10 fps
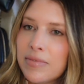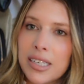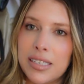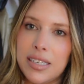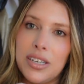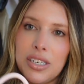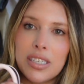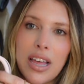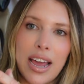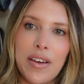such is
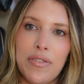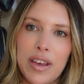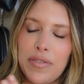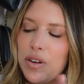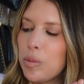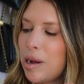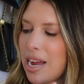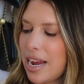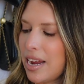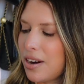life. If you're
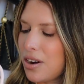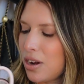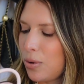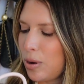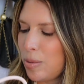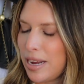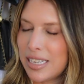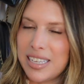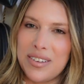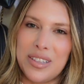buying non-quota bags
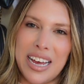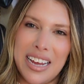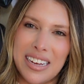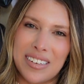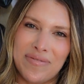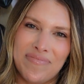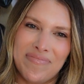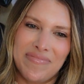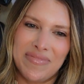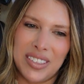that you like,
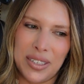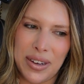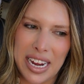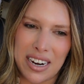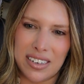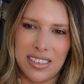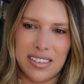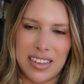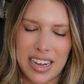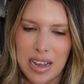who cares?
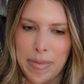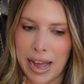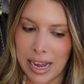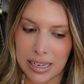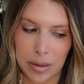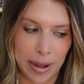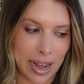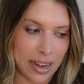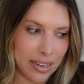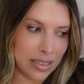Like, a bag is a
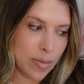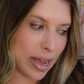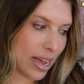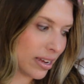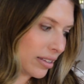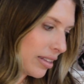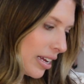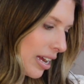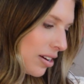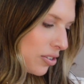bag is a bag. Like,
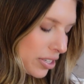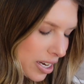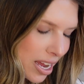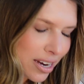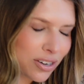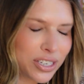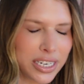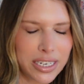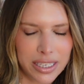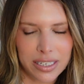I
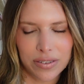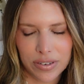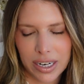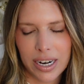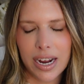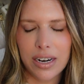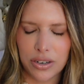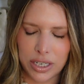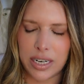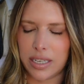understand it's different. I
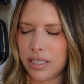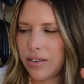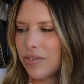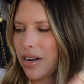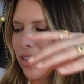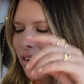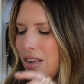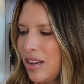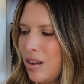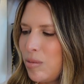understand it's different.
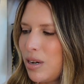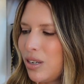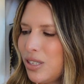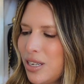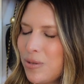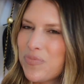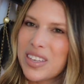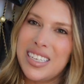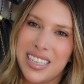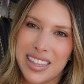But also,
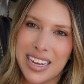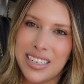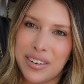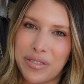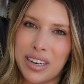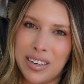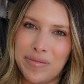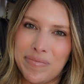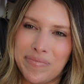is it that different?